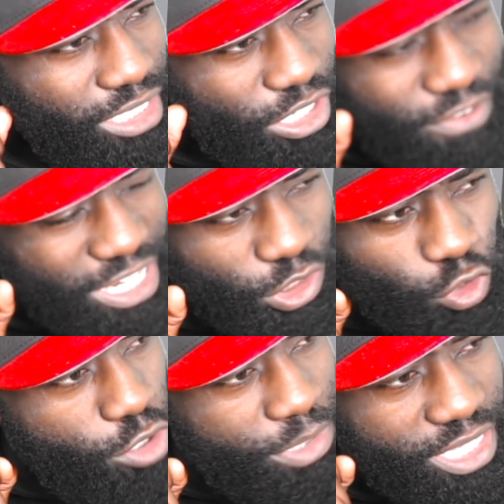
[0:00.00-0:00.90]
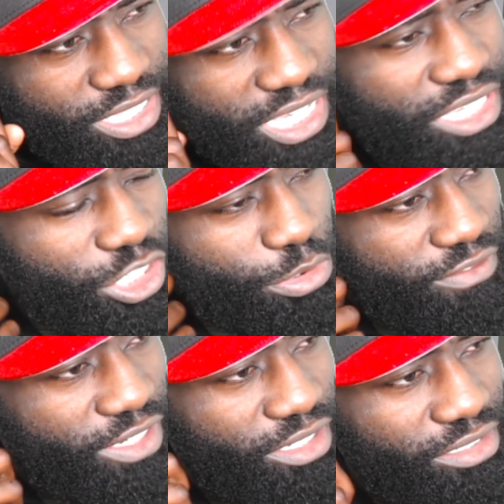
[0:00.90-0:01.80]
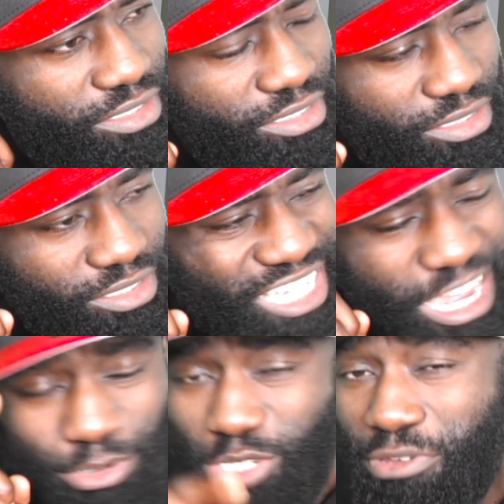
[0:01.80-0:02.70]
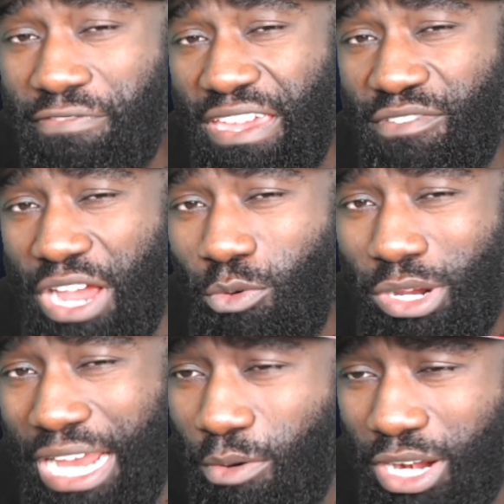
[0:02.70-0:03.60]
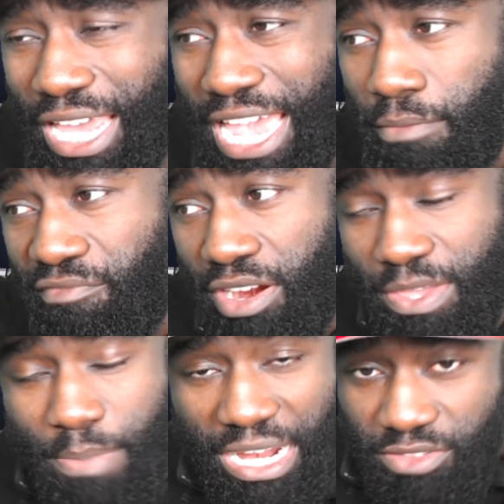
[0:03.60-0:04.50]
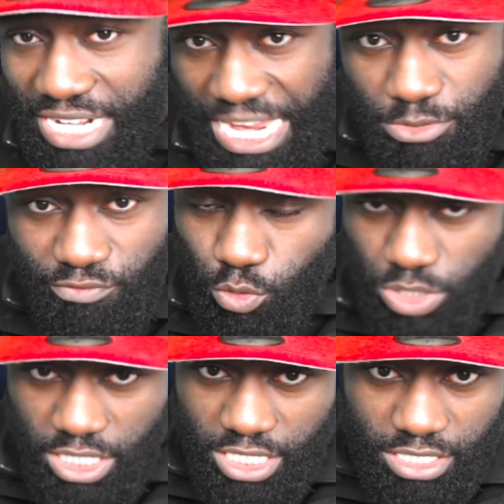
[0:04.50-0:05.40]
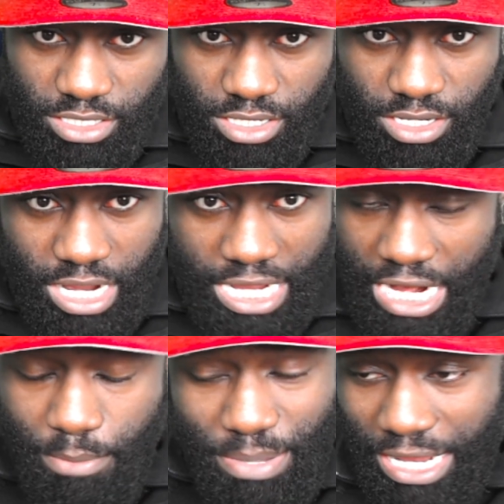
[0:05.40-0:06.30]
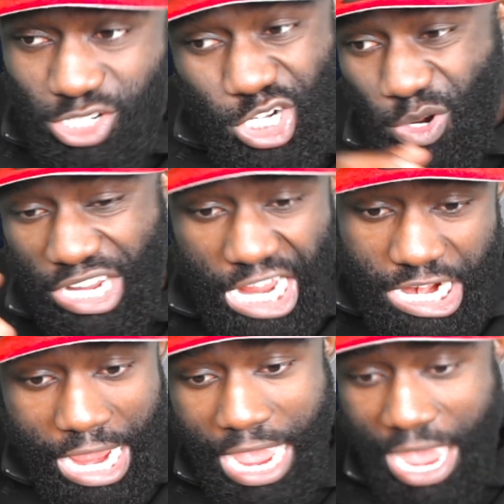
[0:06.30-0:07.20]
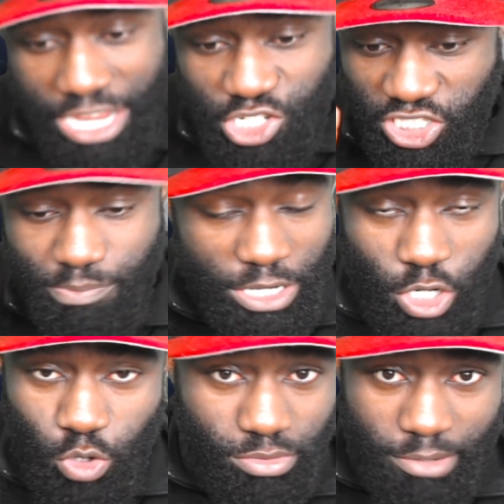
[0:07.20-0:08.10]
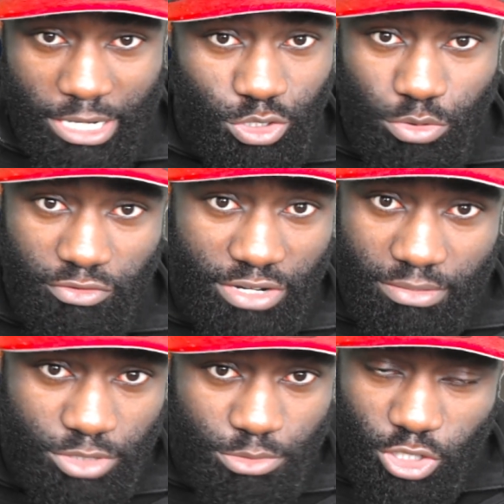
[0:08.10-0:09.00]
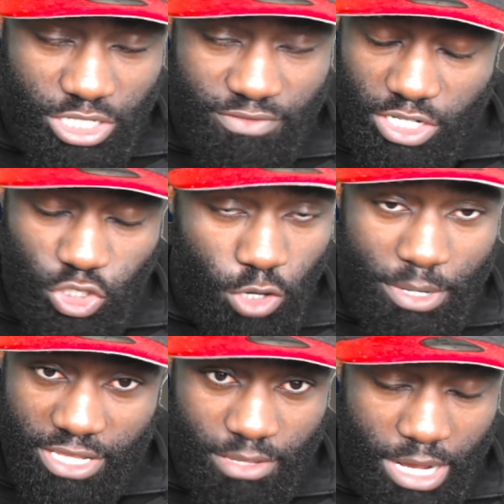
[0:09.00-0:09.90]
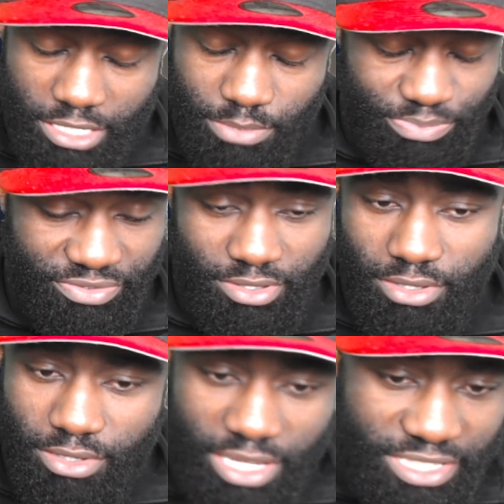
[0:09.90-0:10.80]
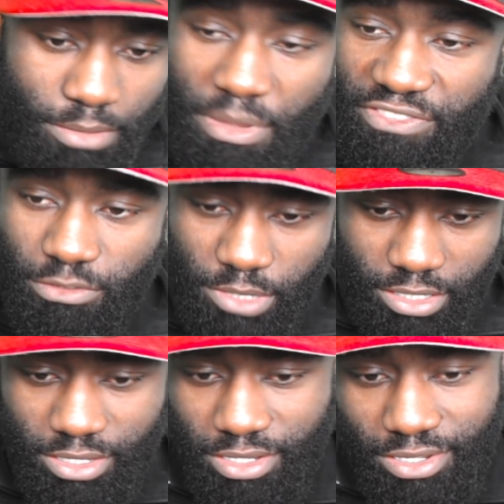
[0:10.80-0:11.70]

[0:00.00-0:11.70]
I don't think I saw him in this season. To be fair, but to be fair, I won't. I won't lie. I'm very bad with the names of older kids. I, I bet. you know? I, I, I just about know about two or three of them. To be honest with you, there's so many of them. I, it's a myth to me.